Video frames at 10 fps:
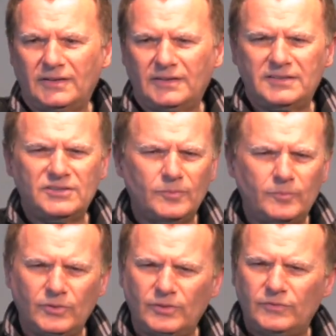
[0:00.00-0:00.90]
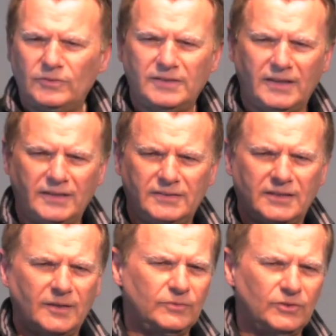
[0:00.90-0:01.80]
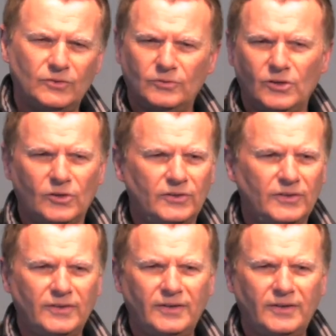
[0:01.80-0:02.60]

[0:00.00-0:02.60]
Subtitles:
This is a beautiful day to come to know God.